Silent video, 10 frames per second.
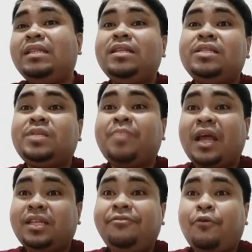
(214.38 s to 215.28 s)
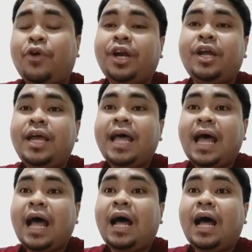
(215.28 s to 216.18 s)
suspecting for
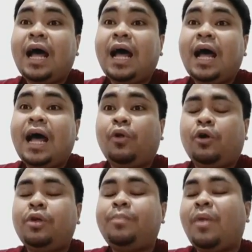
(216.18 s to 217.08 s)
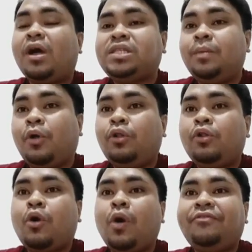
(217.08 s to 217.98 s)
multiple or possible
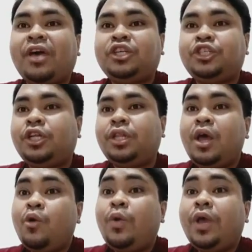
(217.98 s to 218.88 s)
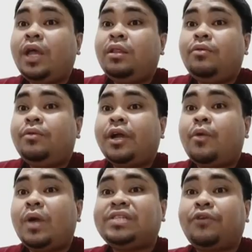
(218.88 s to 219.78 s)
co-infection, we can
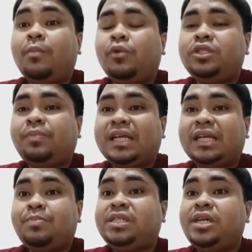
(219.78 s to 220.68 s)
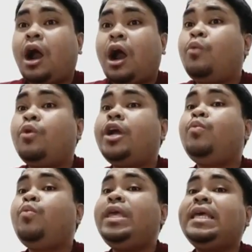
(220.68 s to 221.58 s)
request for a multiplex PCR wherein
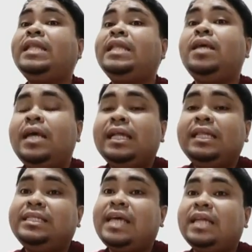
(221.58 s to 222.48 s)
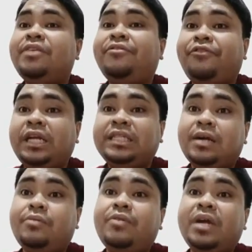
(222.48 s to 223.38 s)
we can detect different
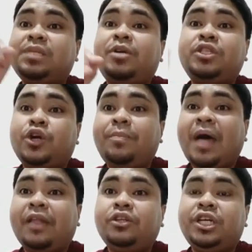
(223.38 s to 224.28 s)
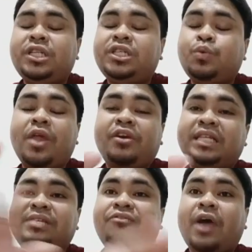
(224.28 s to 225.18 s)
respiratory pathogens, whether
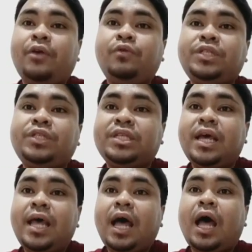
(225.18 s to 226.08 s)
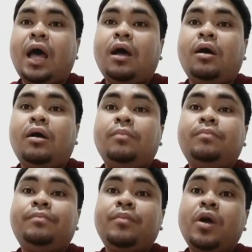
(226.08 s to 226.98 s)
it's a virus
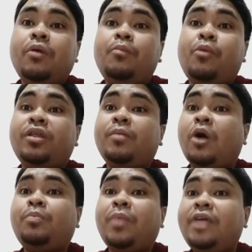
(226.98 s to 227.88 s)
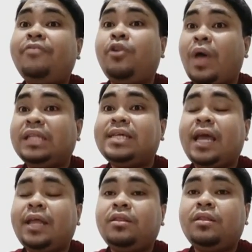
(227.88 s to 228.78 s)
brought about by influenza
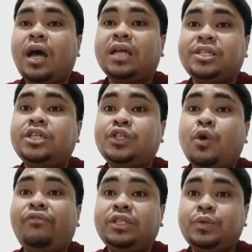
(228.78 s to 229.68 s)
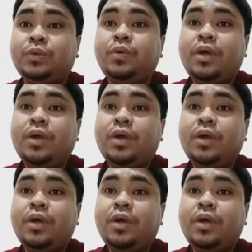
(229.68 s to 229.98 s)
and SARS-CoV-2,